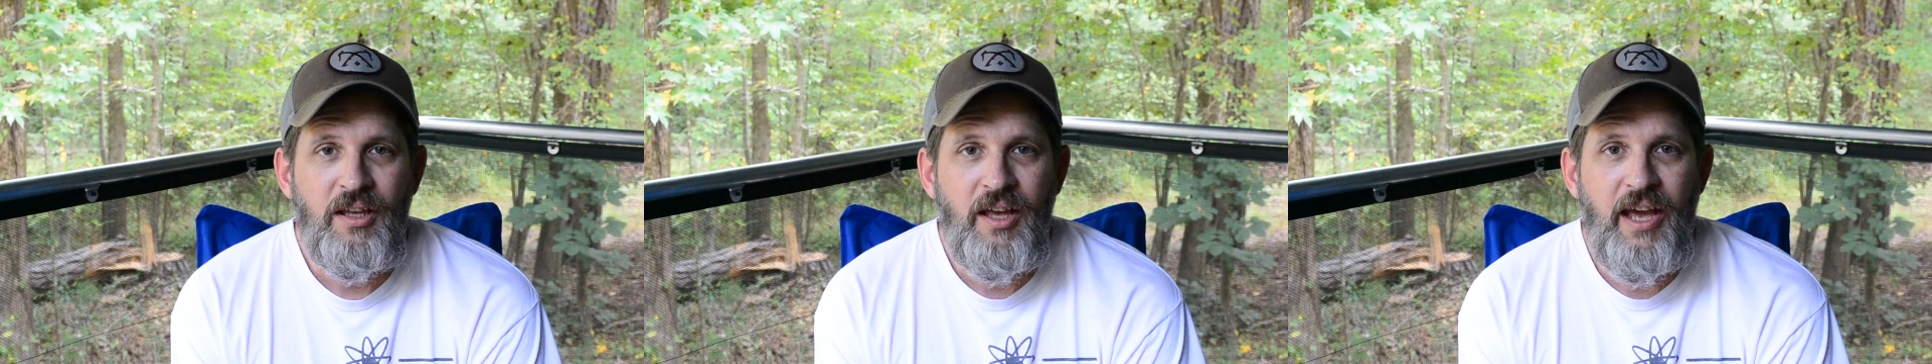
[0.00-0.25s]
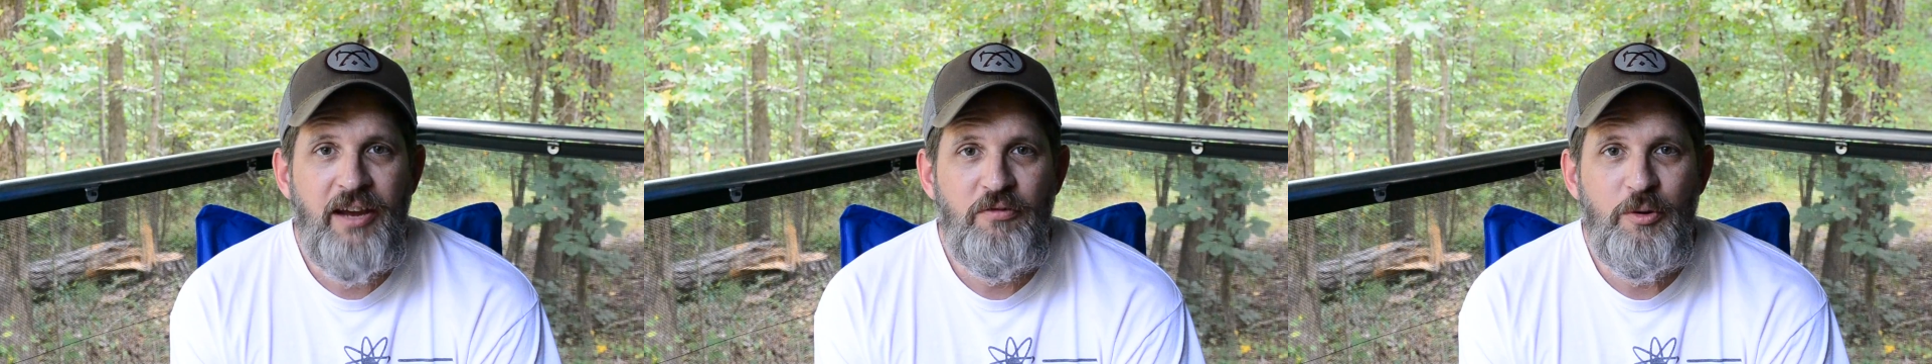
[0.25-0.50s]

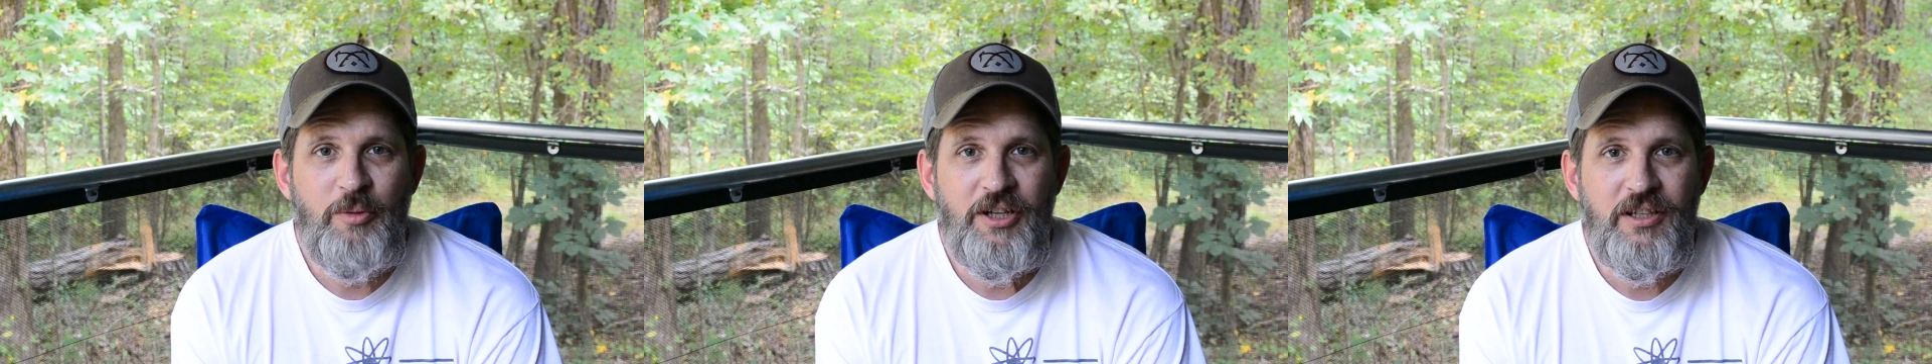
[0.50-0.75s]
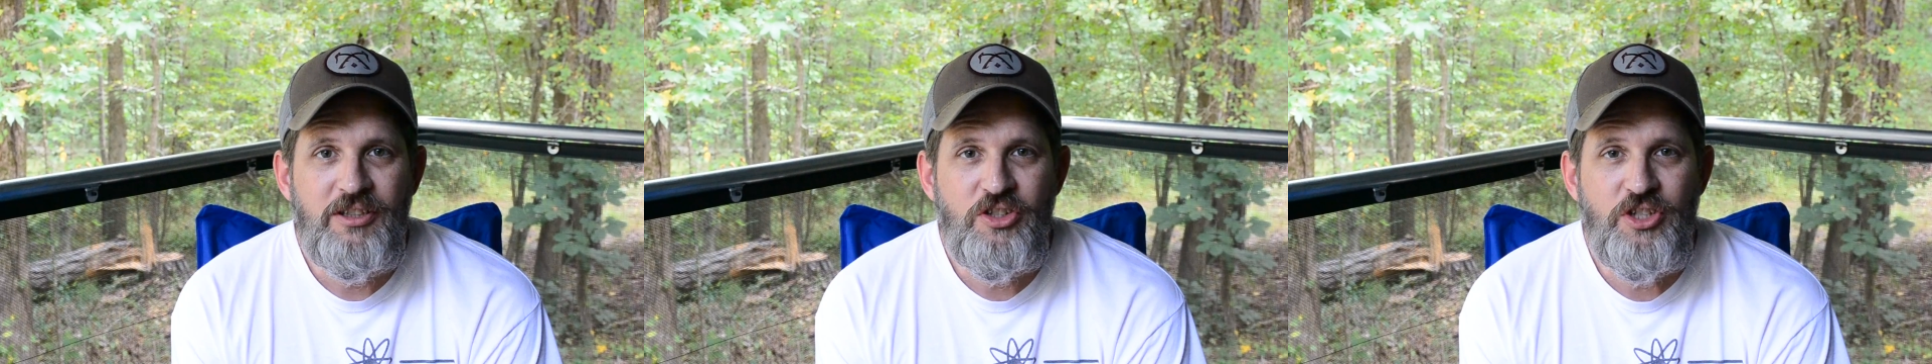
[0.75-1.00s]
Hey
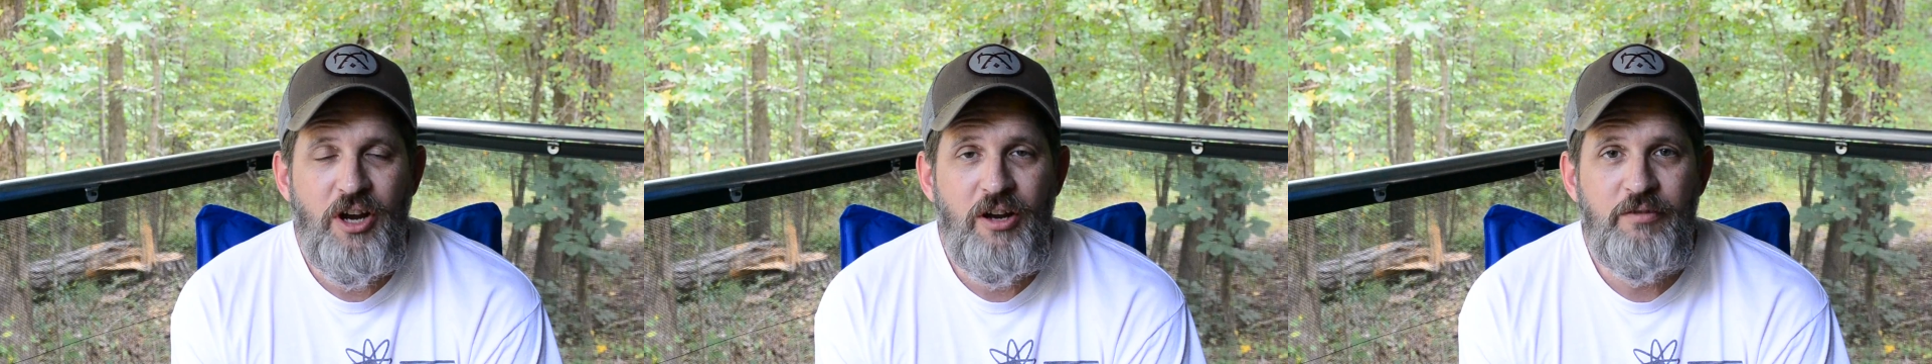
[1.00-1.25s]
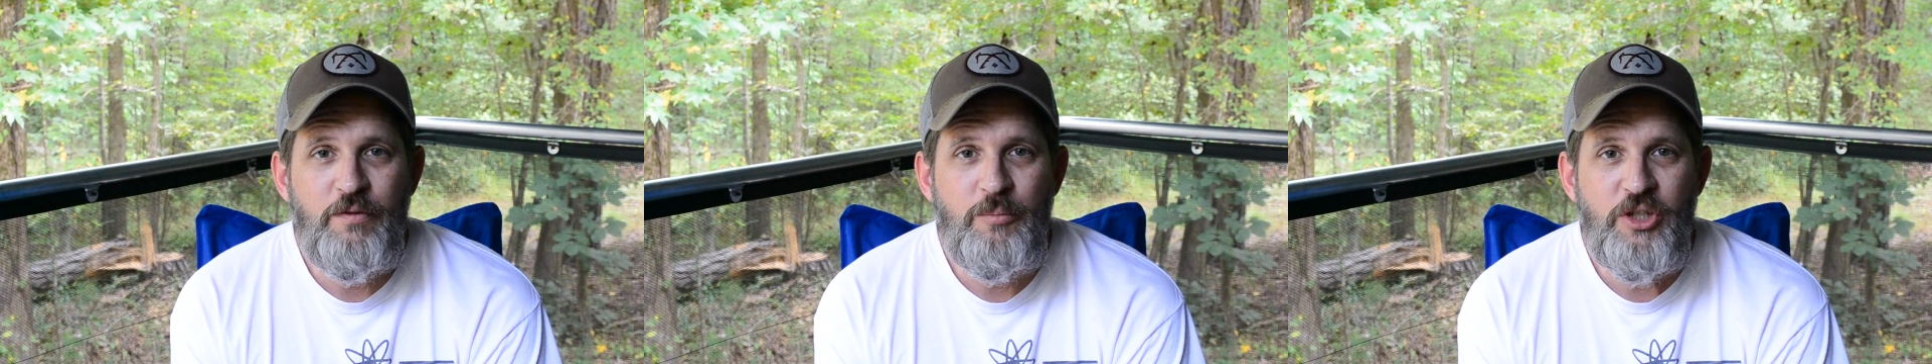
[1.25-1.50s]
everybody, it's
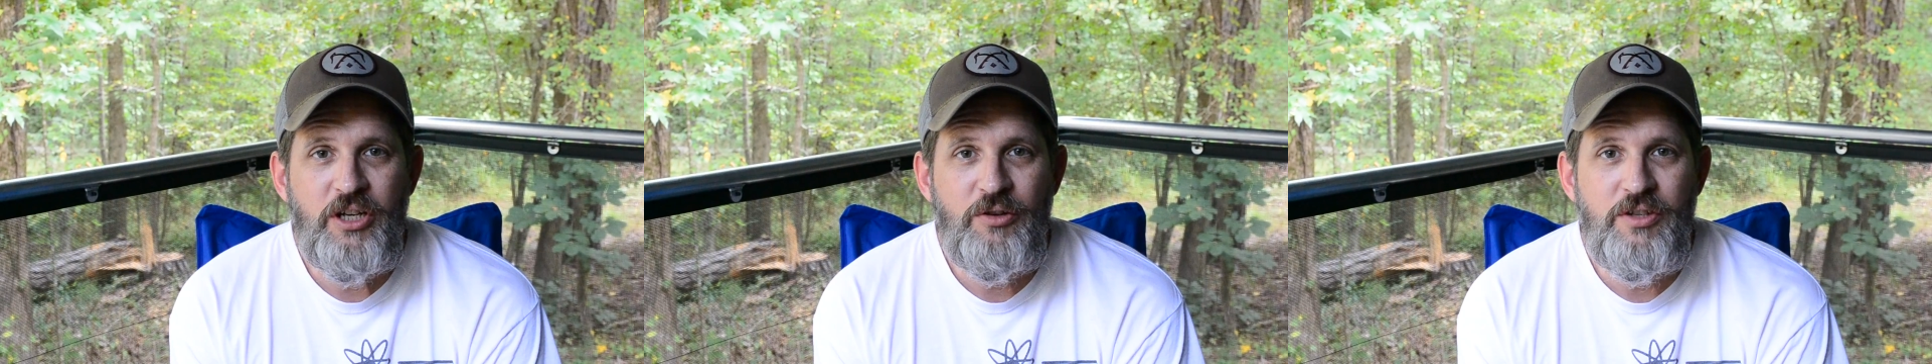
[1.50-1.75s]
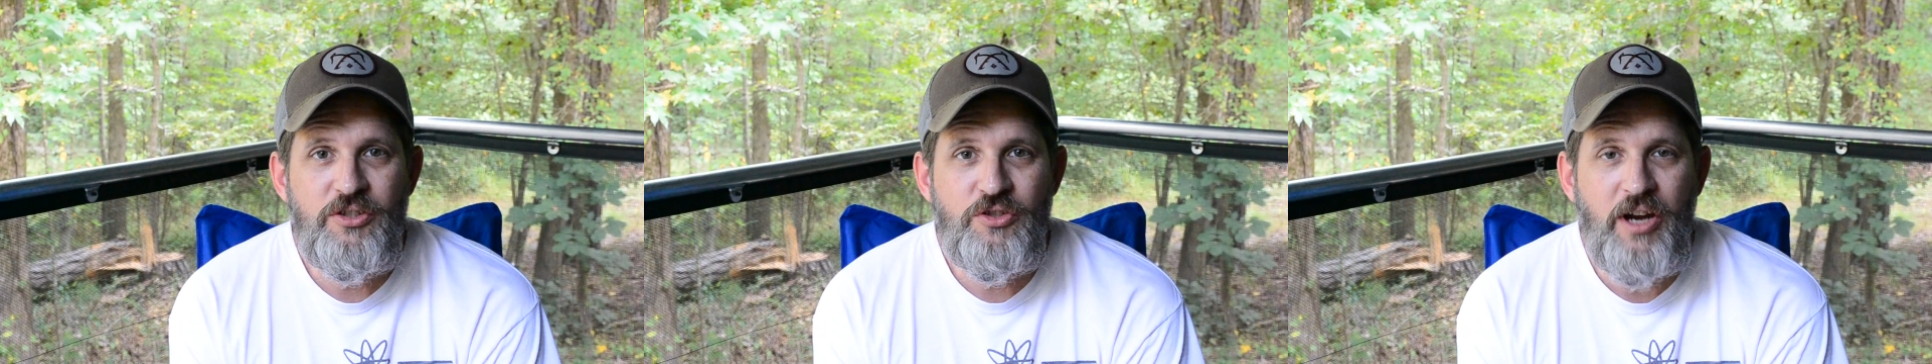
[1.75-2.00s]
Sean from
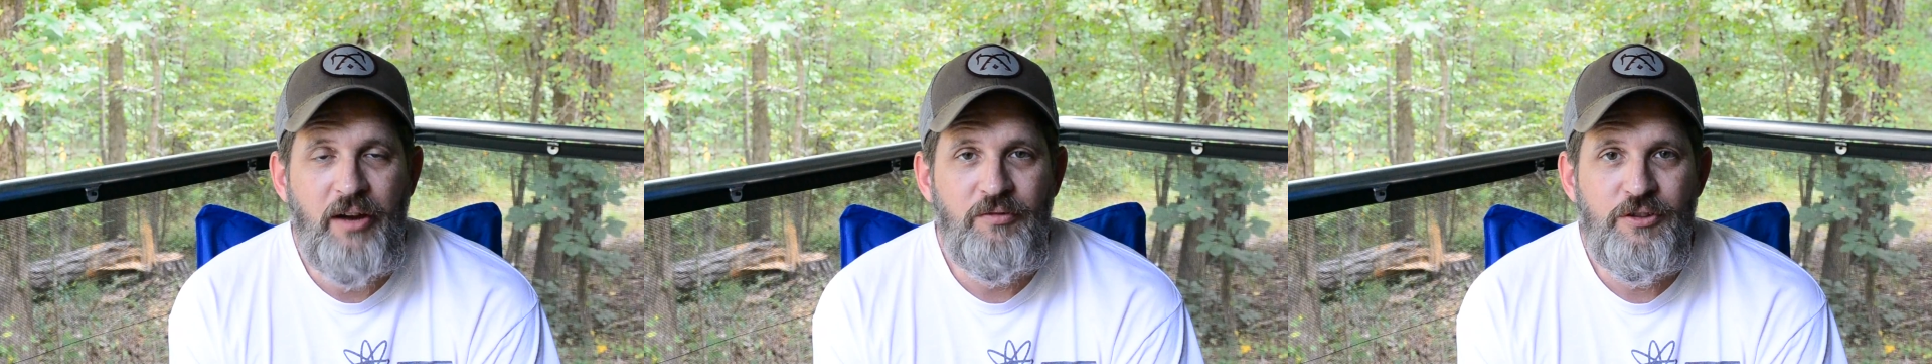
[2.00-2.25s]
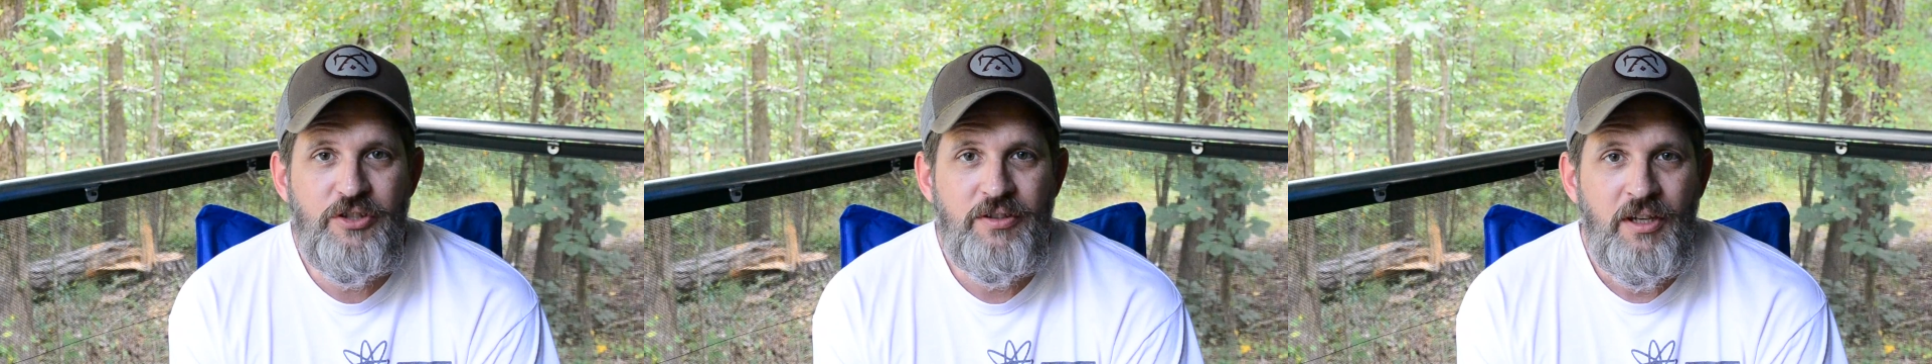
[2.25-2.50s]
Chickery's
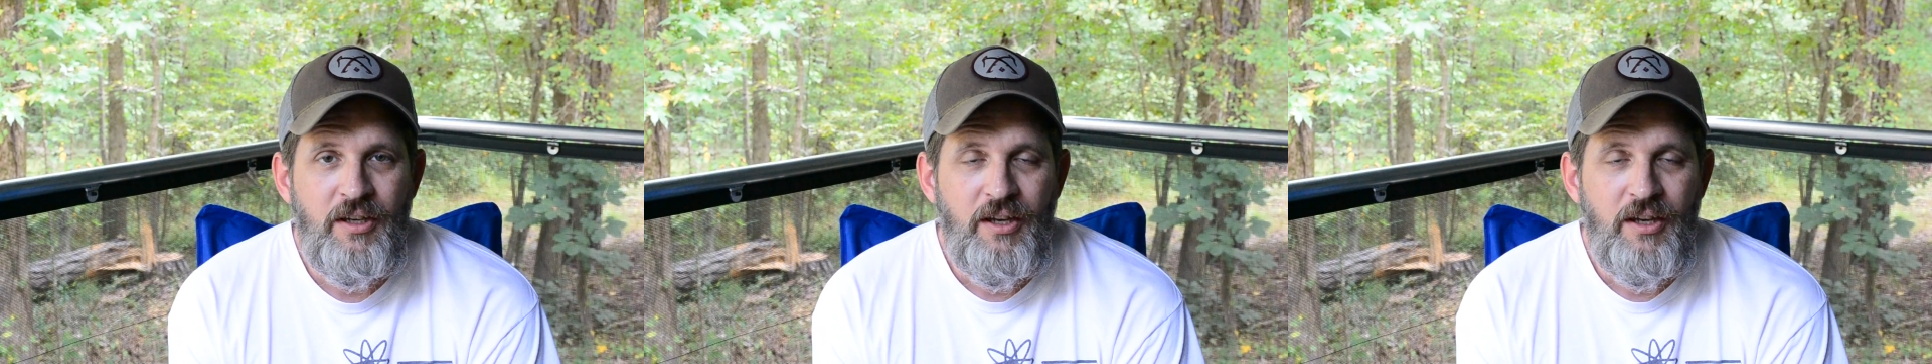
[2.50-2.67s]
Travels.